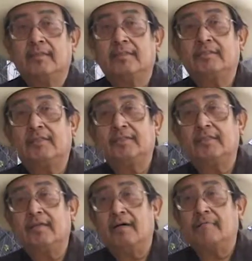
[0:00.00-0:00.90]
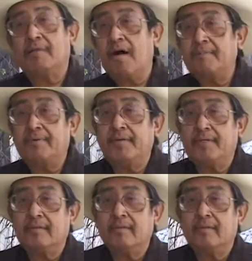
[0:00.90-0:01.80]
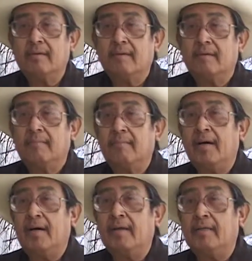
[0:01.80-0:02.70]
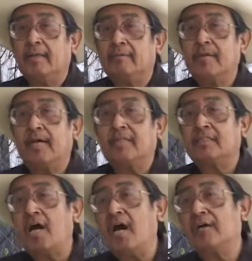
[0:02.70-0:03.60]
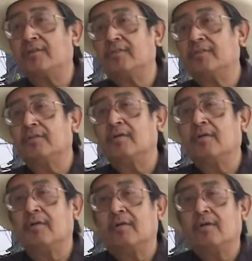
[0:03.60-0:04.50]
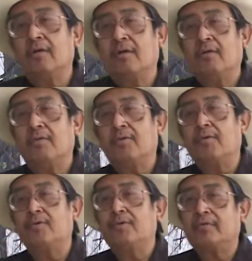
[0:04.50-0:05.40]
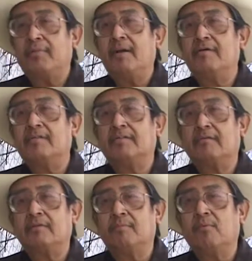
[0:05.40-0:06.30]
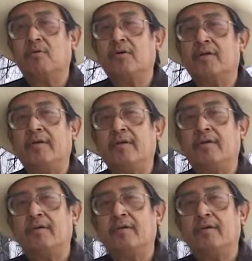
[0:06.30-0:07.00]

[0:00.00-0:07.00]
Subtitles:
destruction of property by dragging tires through some areas of the border there.